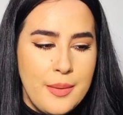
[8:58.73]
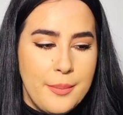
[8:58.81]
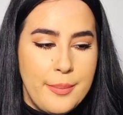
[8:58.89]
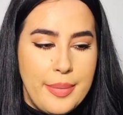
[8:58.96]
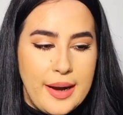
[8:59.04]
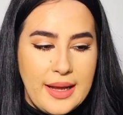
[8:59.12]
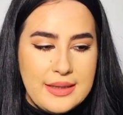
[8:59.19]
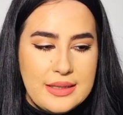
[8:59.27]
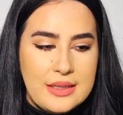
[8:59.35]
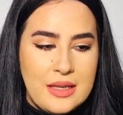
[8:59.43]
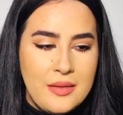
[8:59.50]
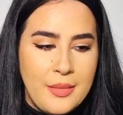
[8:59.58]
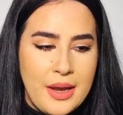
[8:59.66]
But
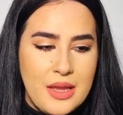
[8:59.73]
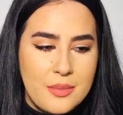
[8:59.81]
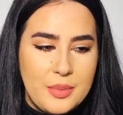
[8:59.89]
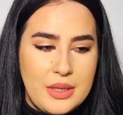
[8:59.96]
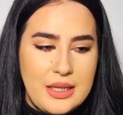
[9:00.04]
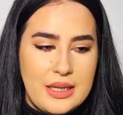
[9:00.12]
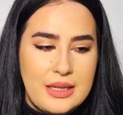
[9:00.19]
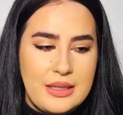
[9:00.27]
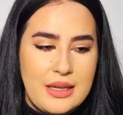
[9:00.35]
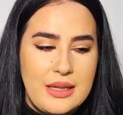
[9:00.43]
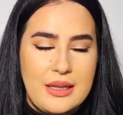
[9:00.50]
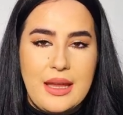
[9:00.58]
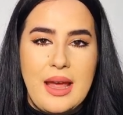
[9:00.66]
in my
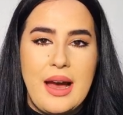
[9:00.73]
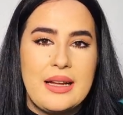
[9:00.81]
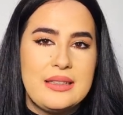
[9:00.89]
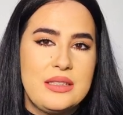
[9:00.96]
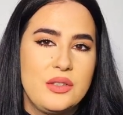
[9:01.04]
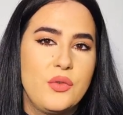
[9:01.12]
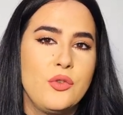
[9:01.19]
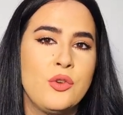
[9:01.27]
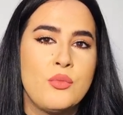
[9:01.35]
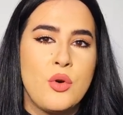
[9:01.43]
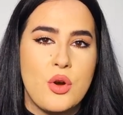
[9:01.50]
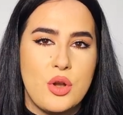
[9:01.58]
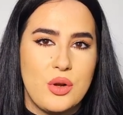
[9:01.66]
opinion, they added few
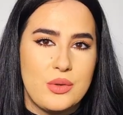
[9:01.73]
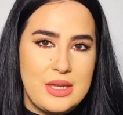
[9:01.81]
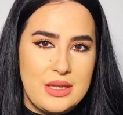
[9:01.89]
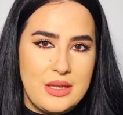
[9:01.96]
more notes